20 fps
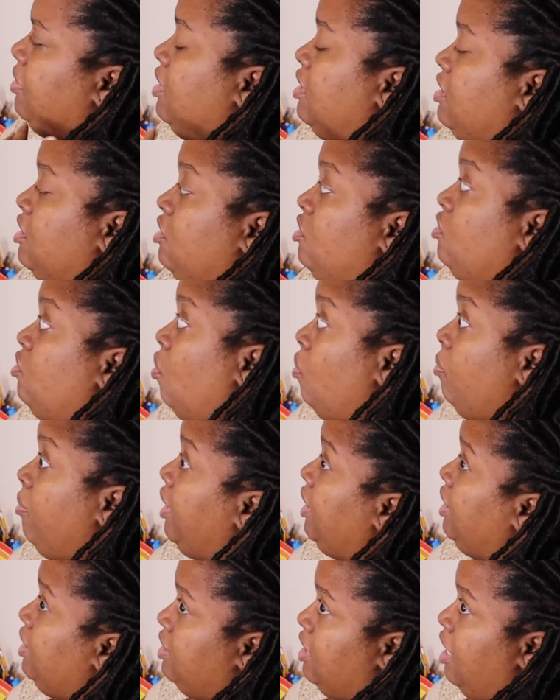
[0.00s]
because there's so
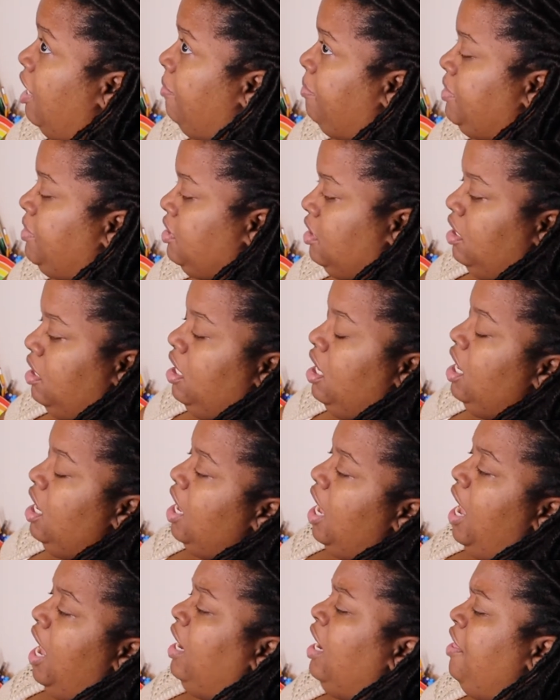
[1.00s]
many steps,
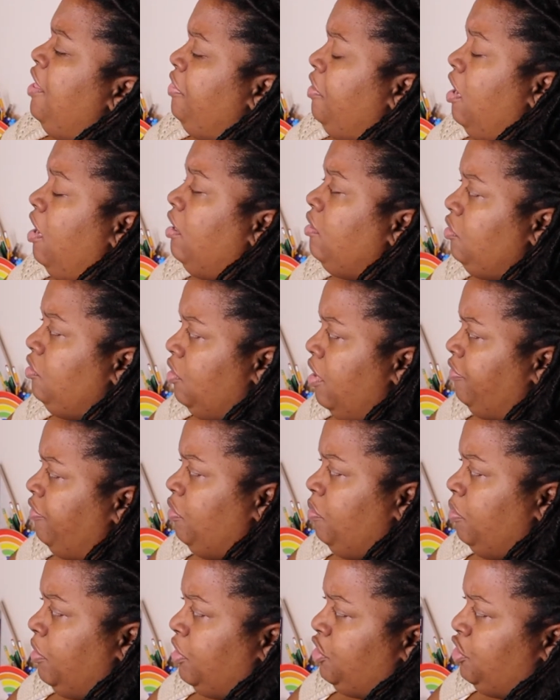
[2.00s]
and I thought
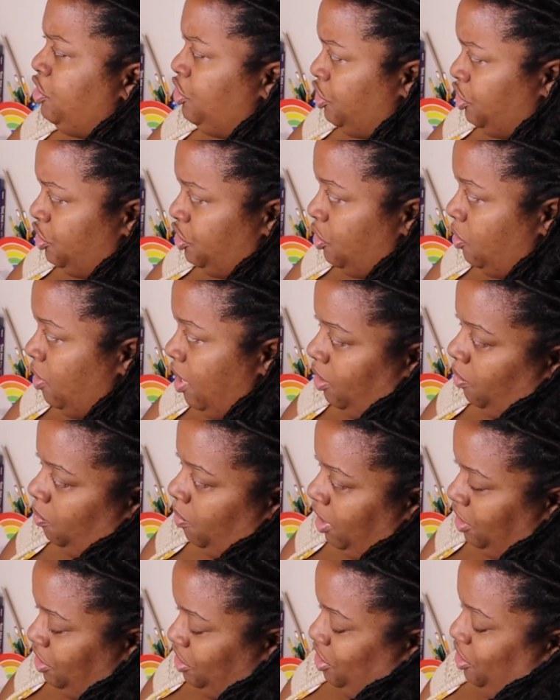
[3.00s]
everyone should just know how to
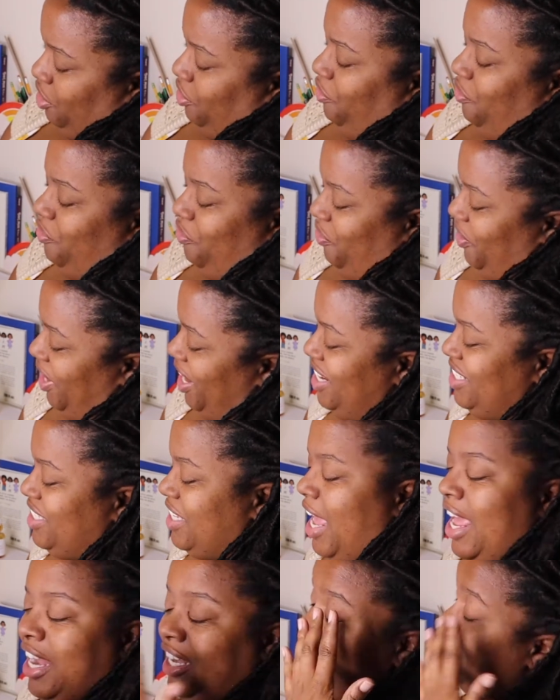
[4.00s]
wash their
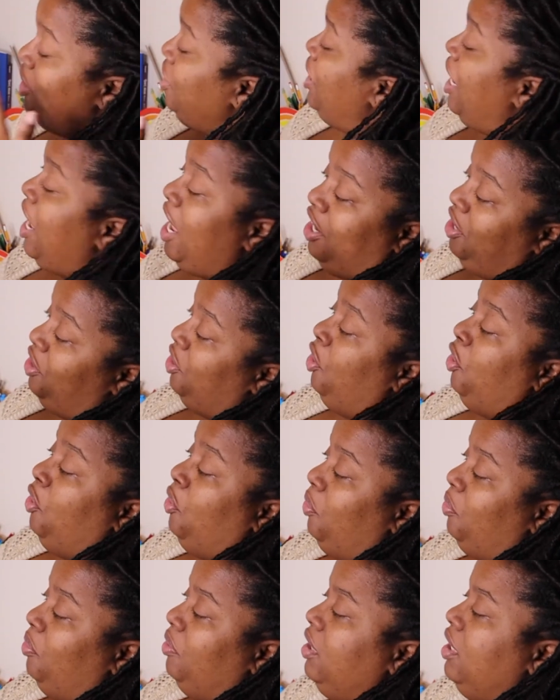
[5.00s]
face. I did not
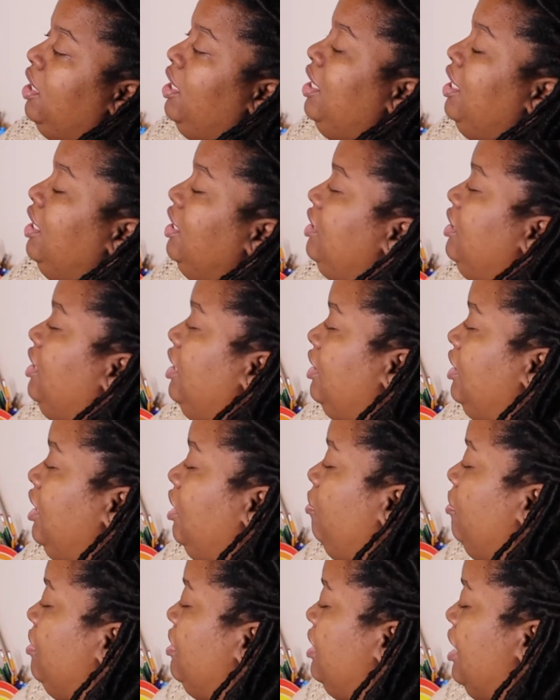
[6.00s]
know that
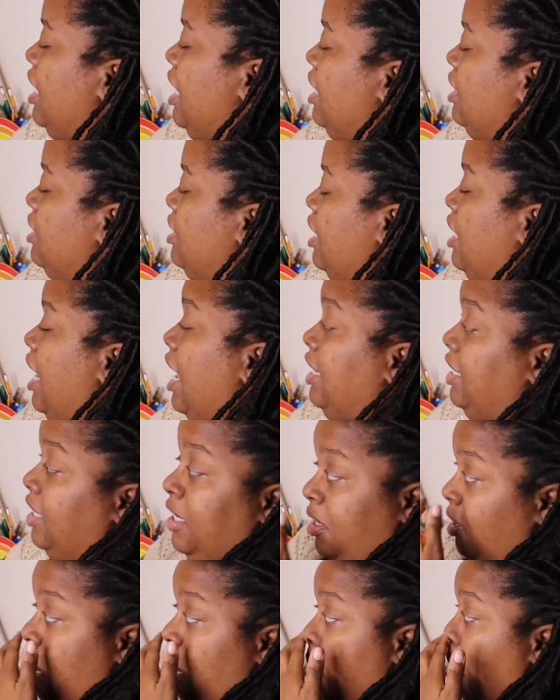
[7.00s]
there was things that I
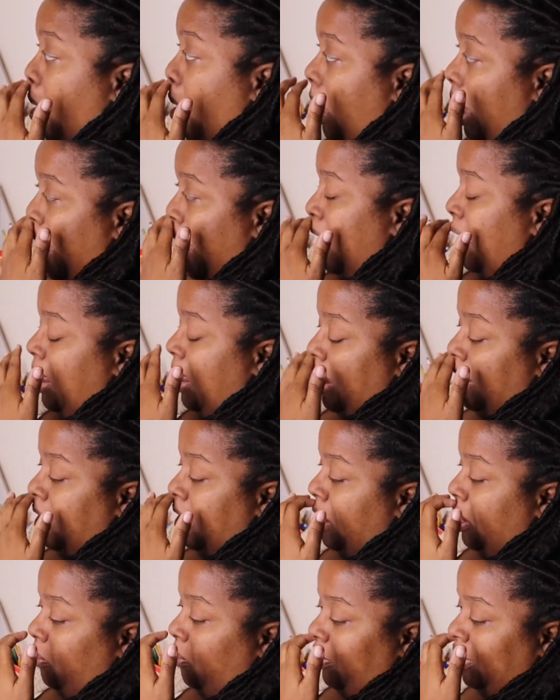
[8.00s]
didn't know, and I
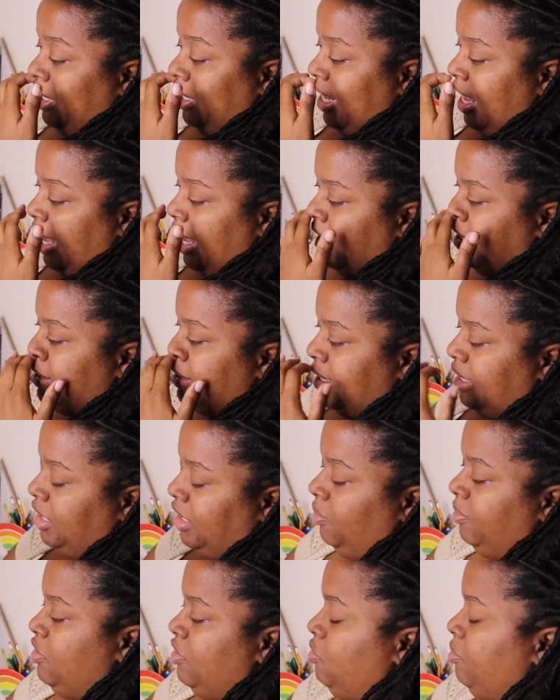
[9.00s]
didn't realize
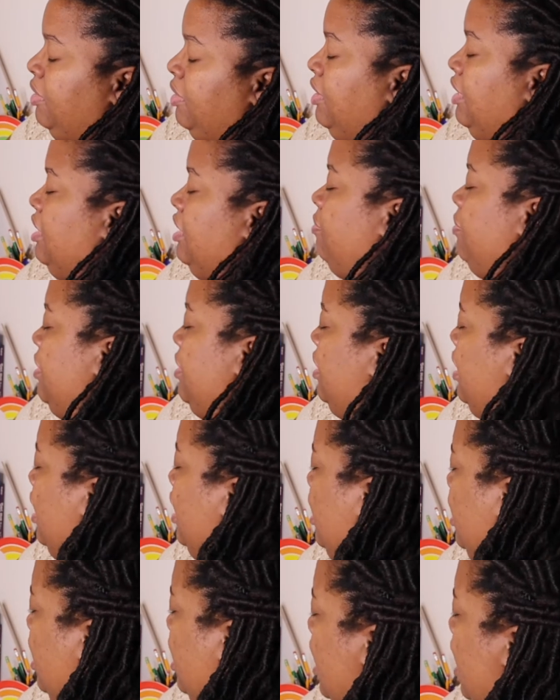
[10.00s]
that there were so many things
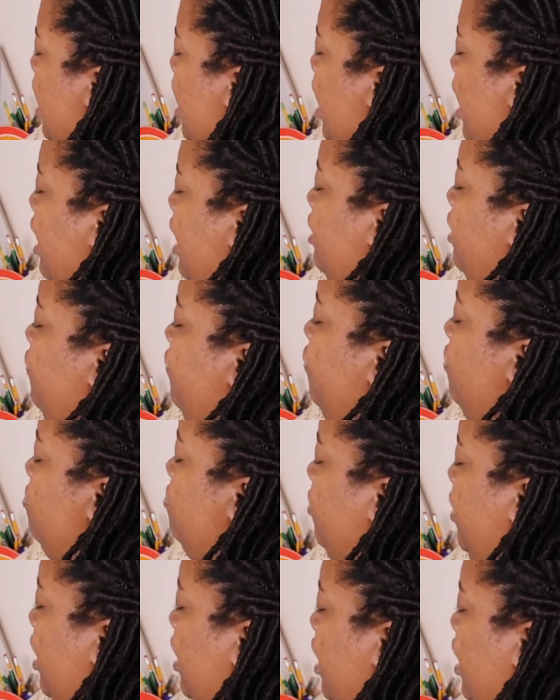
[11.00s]
missing. I think for
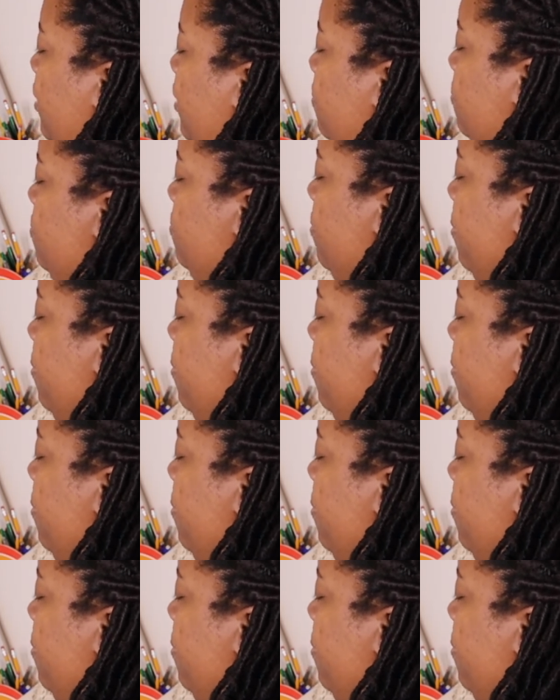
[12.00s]
me,